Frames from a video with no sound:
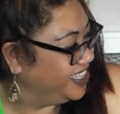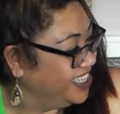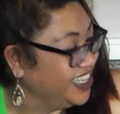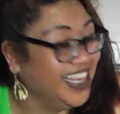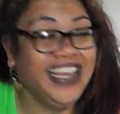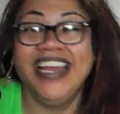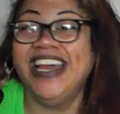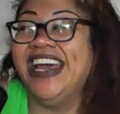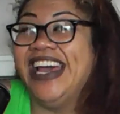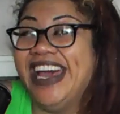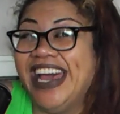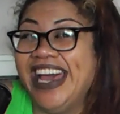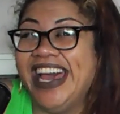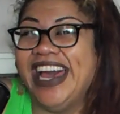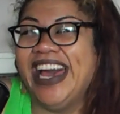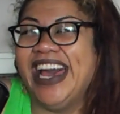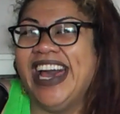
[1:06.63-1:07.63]

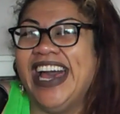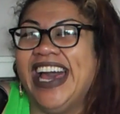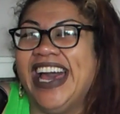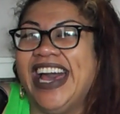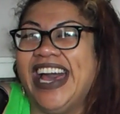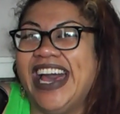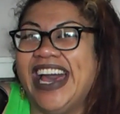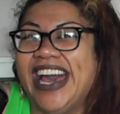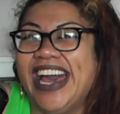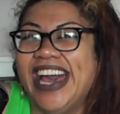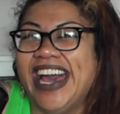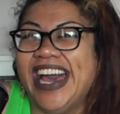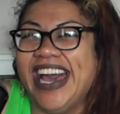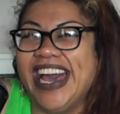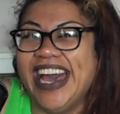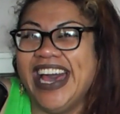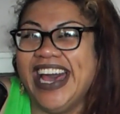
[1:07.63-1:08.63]

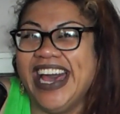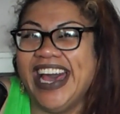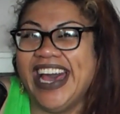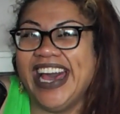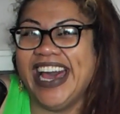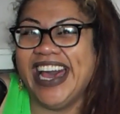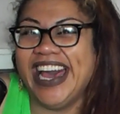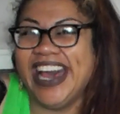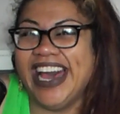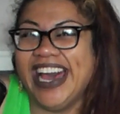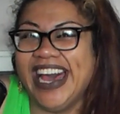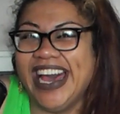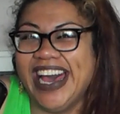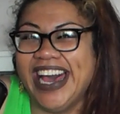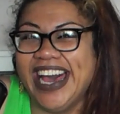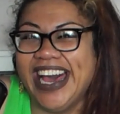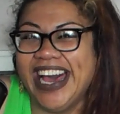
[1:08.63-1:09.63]

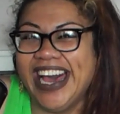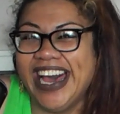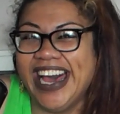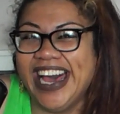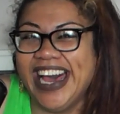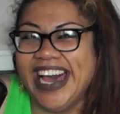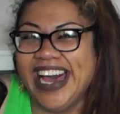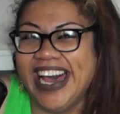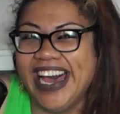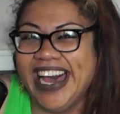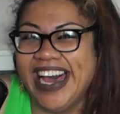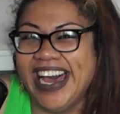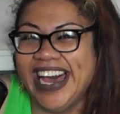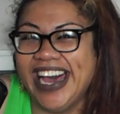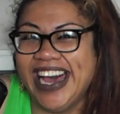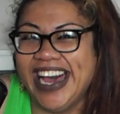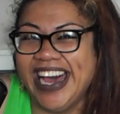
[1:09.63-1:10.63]

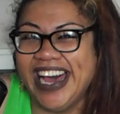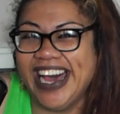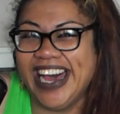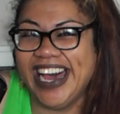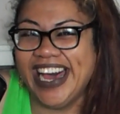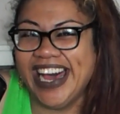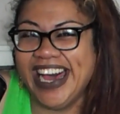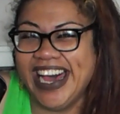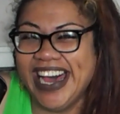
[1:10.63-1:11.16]
The person shown says nothing.